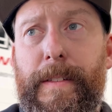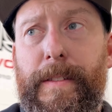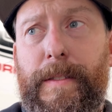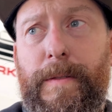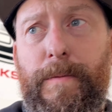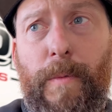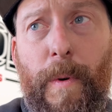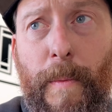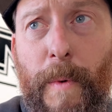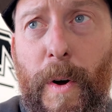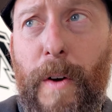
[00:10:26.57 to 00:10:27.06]

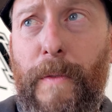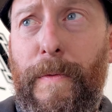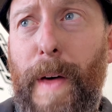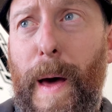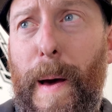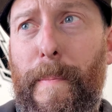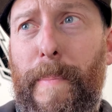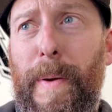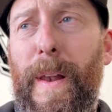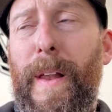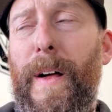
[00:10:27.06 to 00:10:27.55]
remove
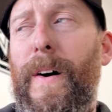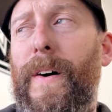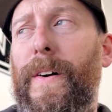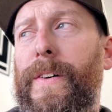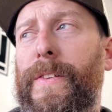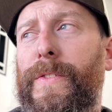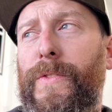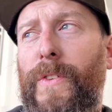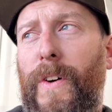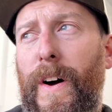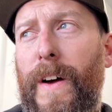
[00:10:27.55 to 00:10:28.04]
that
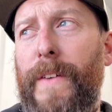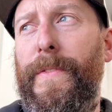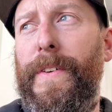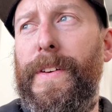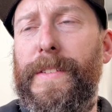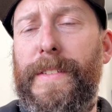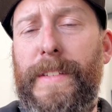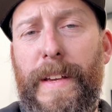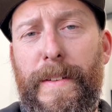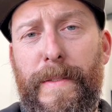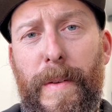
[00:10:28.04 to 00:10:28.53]
plug, drive
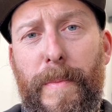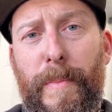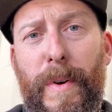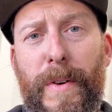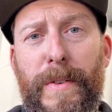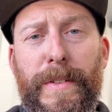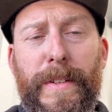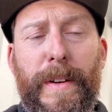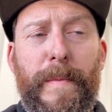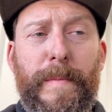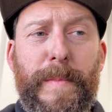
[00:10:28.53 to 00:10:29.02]
it, see if the
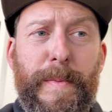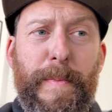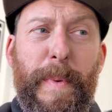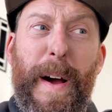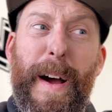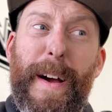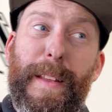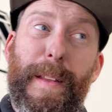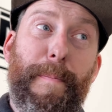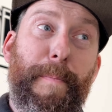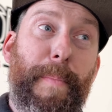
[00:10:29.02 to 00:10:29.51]
boost comes
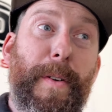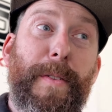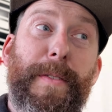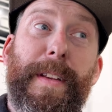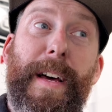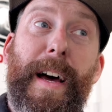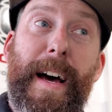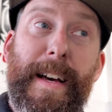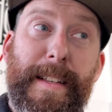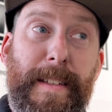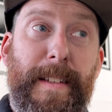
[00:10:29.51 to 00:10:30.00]
back. The
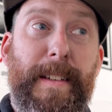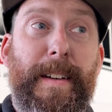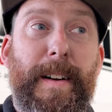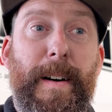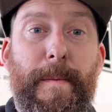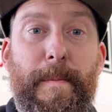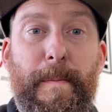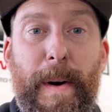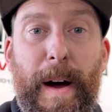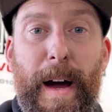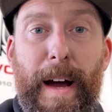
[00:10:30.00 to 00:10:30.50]
boost hasn't
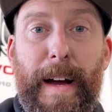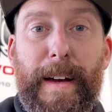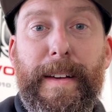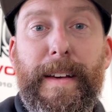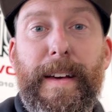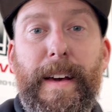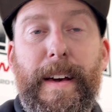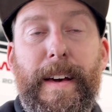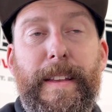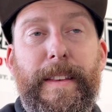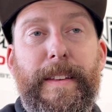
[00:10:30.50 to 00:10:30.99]
come back.
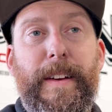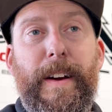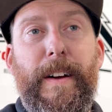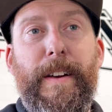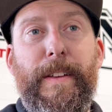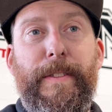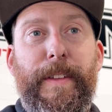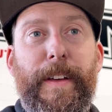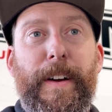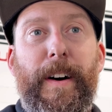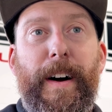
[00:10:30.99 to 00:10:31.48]
The
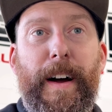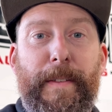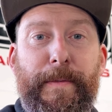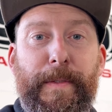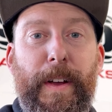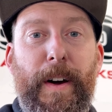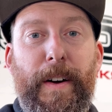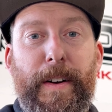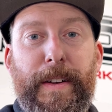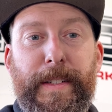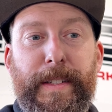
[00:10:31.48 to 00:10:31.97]
only thing I have
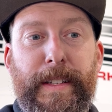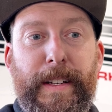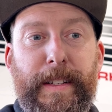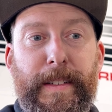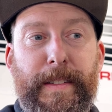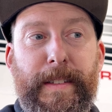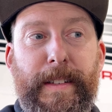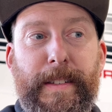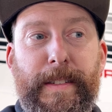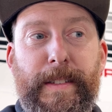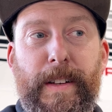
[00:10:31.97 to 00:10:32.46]
noticed
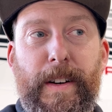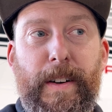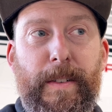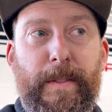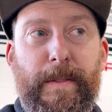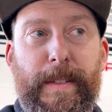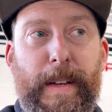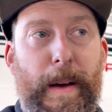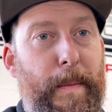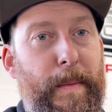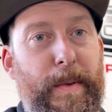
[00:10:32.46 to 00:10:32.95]
is there's no
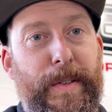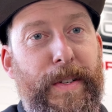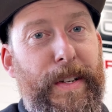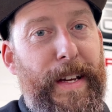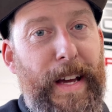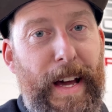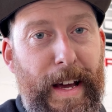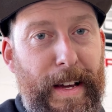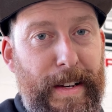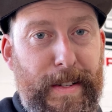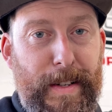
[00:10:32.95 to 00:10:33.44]
temperature
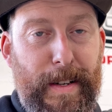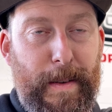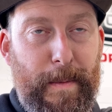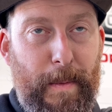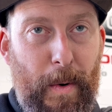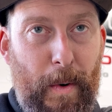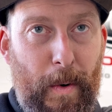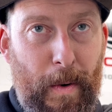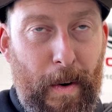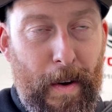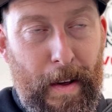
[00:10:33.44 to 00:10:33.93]
gauge
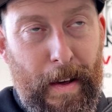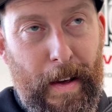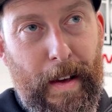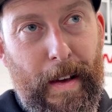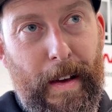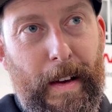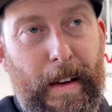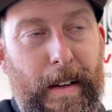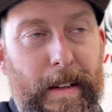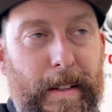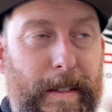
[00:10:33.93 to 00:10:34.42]
anymore.
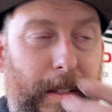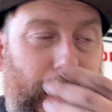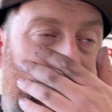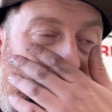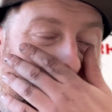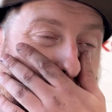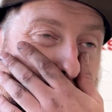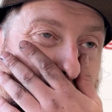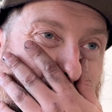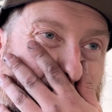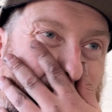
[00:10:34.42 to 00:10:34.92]

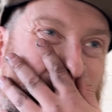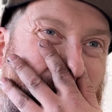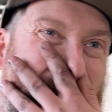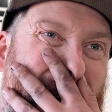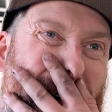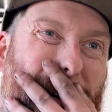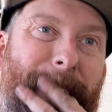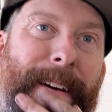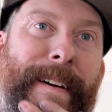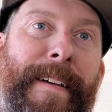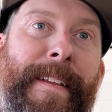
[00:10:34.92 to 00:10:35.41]
So
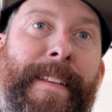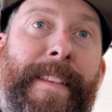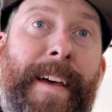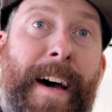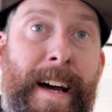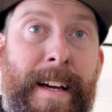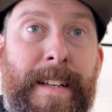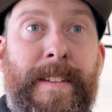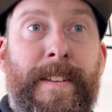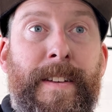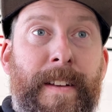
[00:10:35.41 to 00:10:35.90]

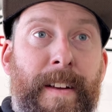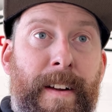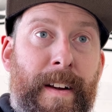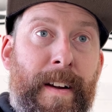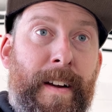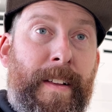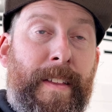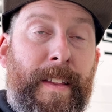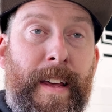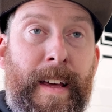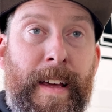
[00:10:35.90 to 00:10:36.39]
that hasn't done
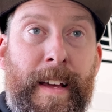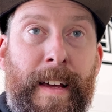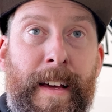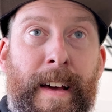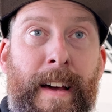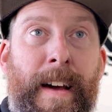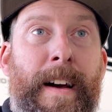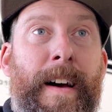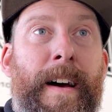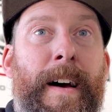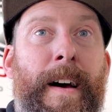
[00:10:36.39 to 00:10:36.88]
anything.
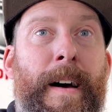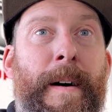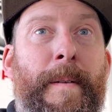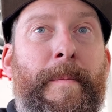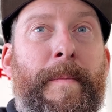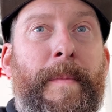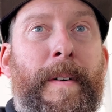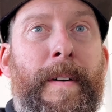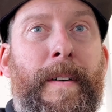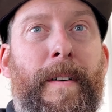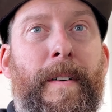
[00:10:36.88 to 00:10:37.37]

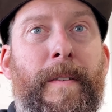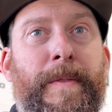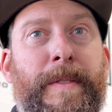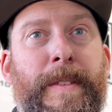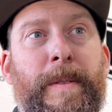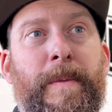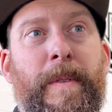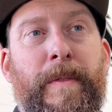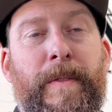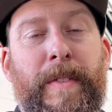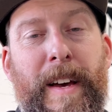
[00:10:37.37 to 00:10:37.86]

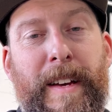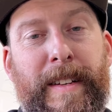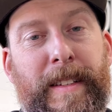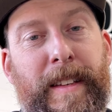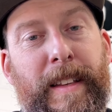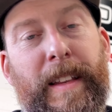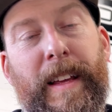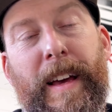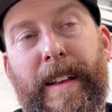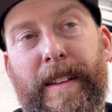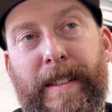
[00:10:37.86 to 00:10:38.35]
Obviously we've
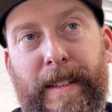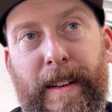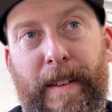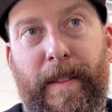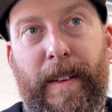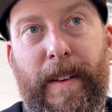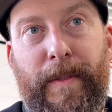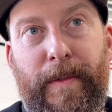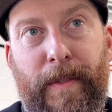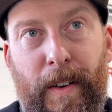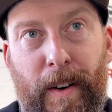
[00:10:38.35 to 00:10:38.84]
tested the
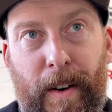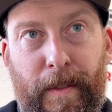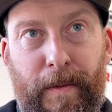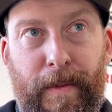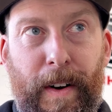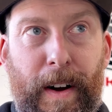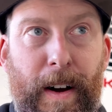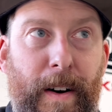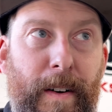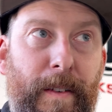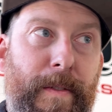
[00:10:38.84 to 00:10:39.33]
N75
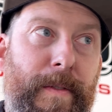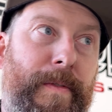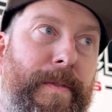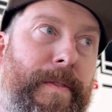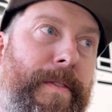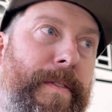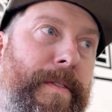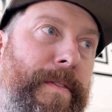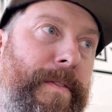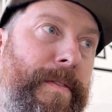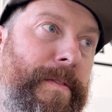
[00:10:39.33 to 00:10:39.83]
valve,
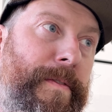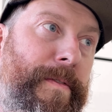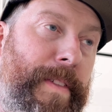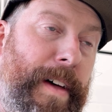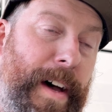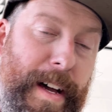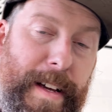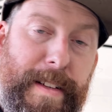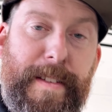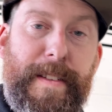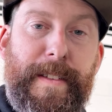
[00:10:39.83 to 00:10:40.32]

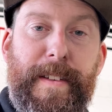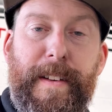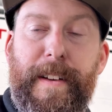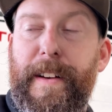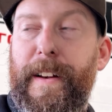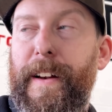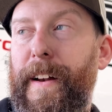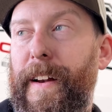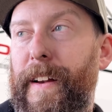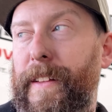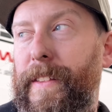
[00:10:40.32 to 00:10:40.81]
that hasn't
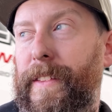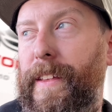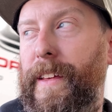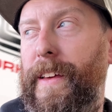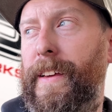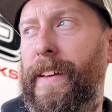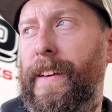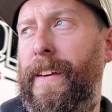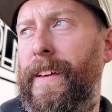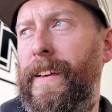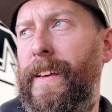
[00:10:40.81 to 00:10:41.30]
done anything.